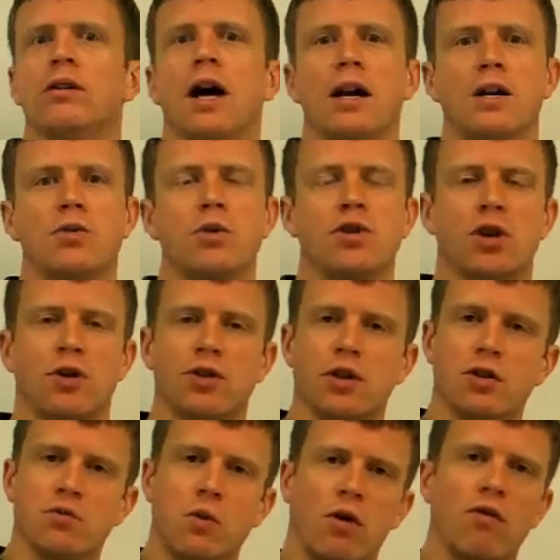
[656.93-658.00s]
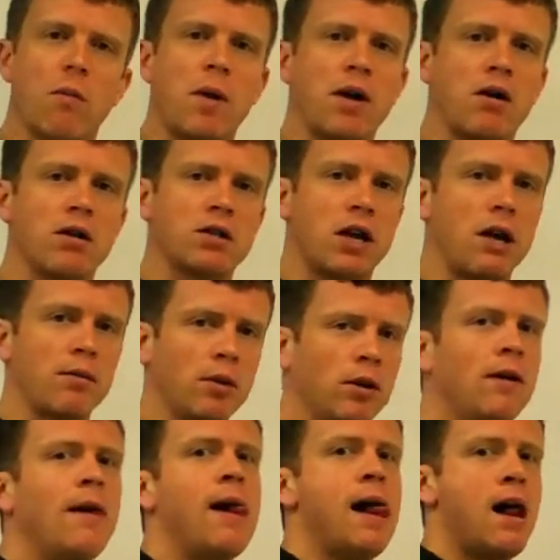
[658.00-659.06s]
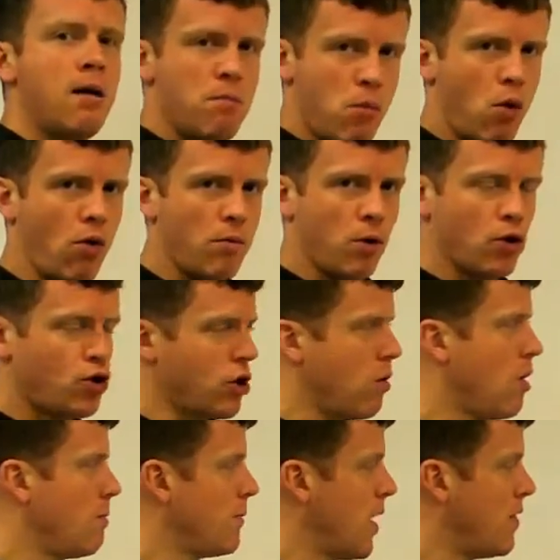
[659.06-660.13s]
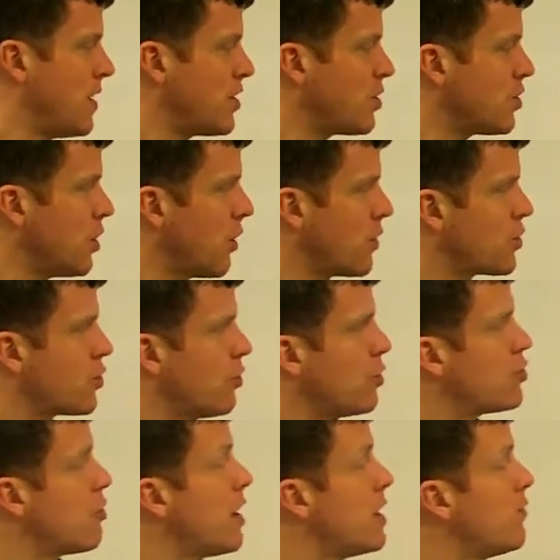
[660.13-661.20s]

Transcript: And as we start to use more of the periodic table, more and more show up. And this is another sort of trend.